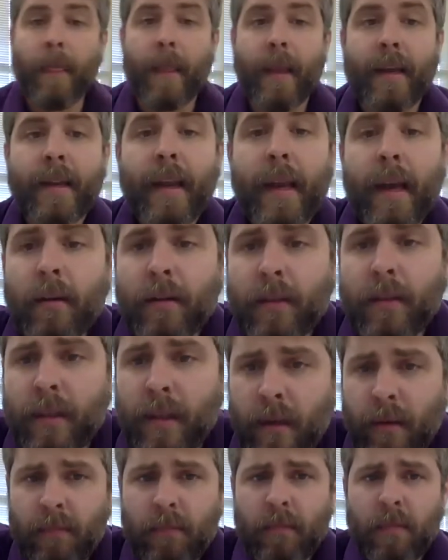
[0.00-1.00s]
And now
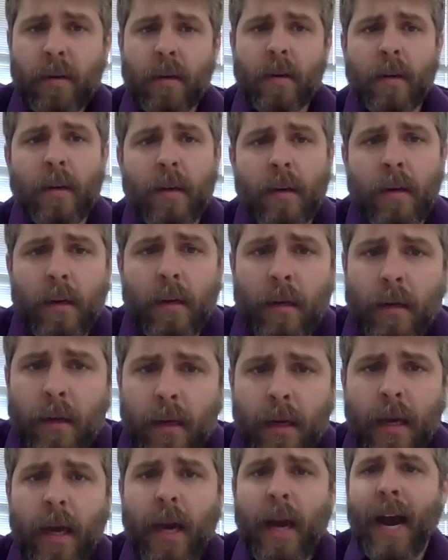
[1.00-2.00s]
some
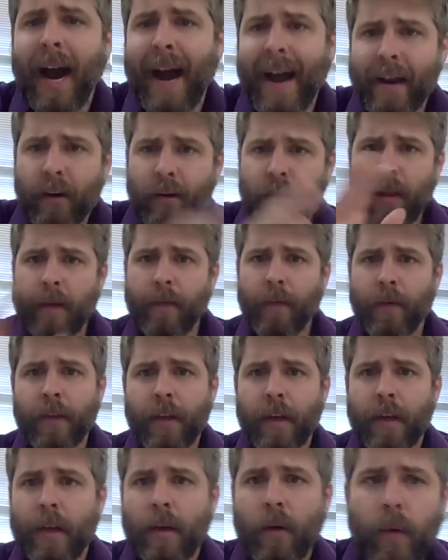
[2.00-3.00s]
higher level
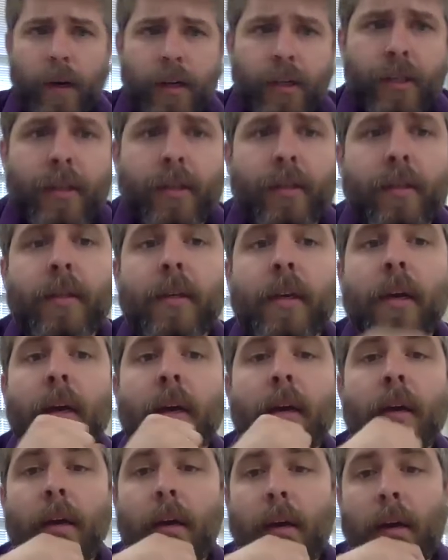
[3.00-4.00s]
thinking questions.
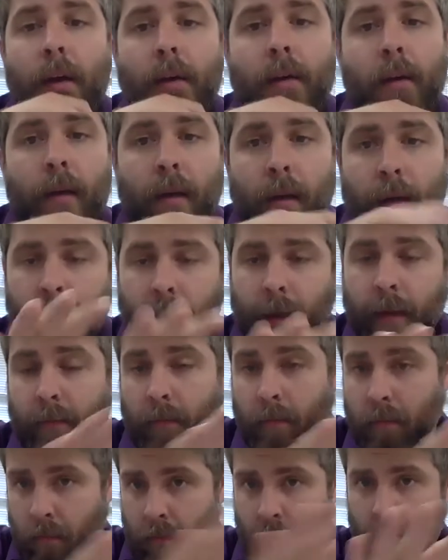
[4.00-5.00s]

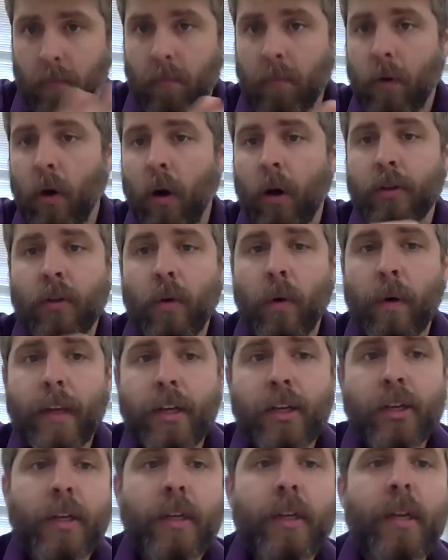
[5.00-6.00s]
Again, also on the
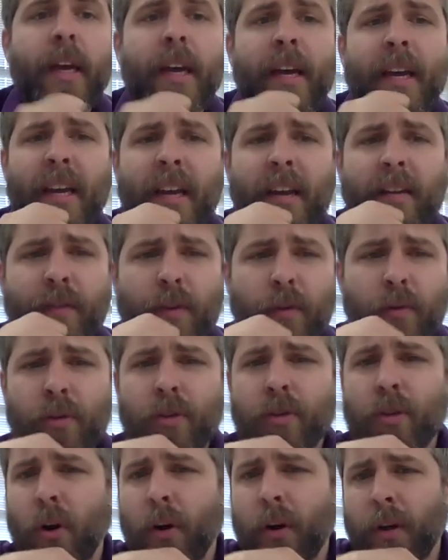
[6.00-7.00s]
sheet. If you
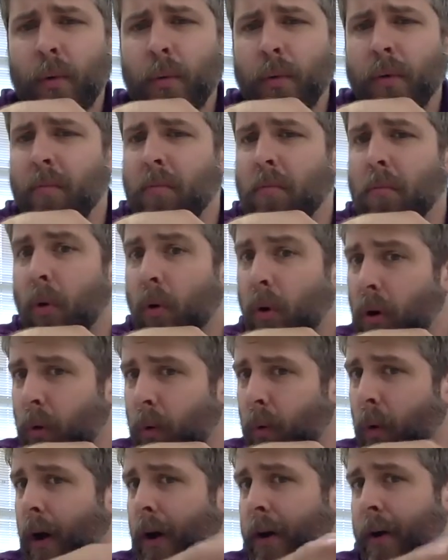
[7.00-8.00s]
started with more
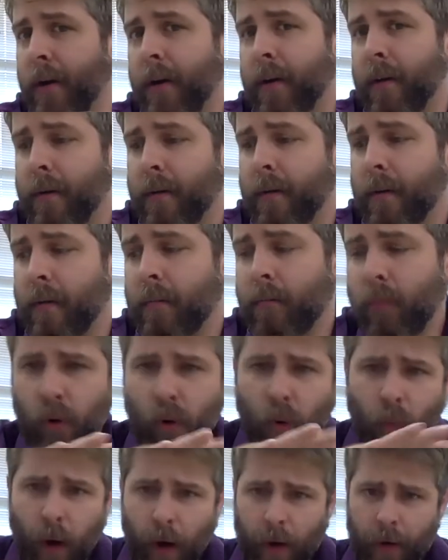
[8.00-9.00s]
water
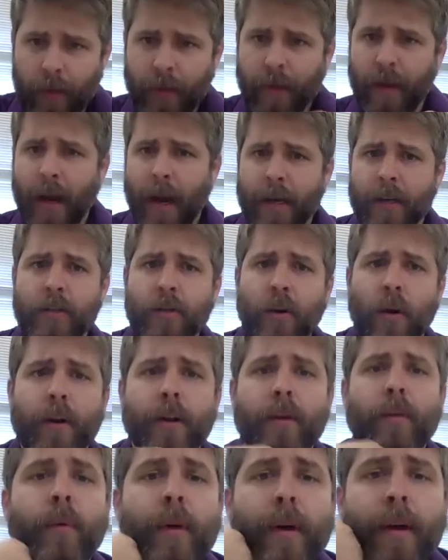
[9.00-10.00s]
than I
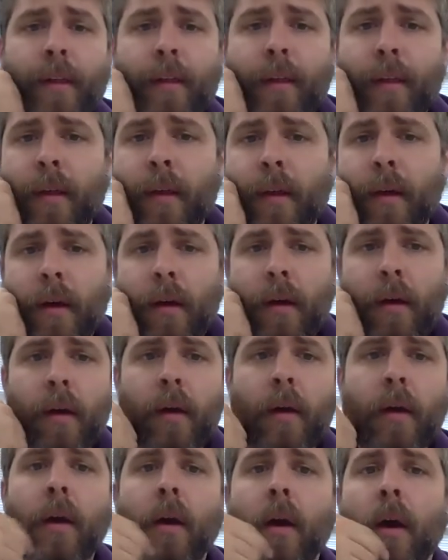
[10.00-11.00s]
started with,
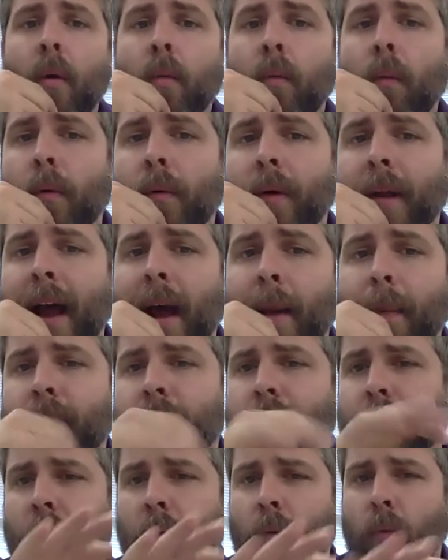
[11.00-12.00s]
what would happen
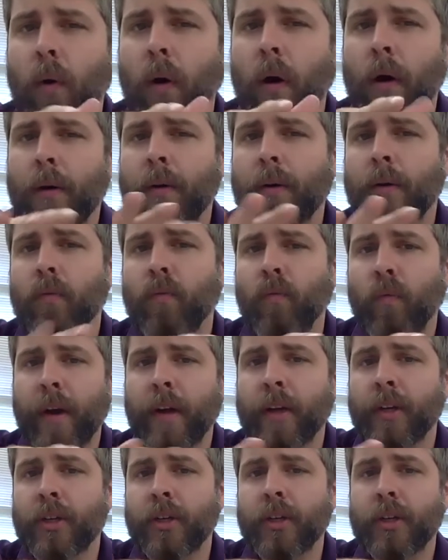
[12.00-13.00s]
to the water
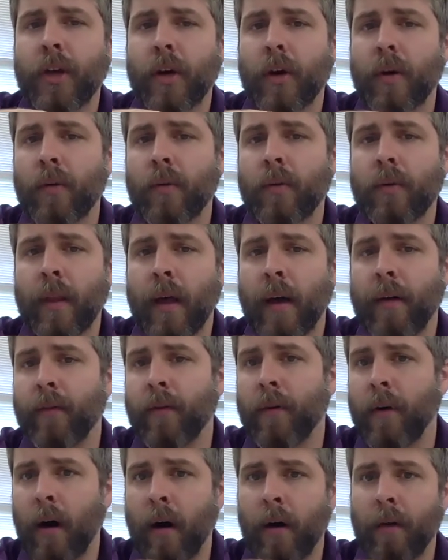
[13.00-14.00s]
ratio
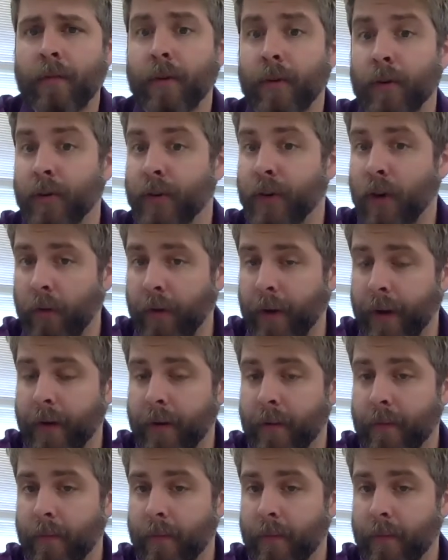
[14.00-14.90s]
level of your urine?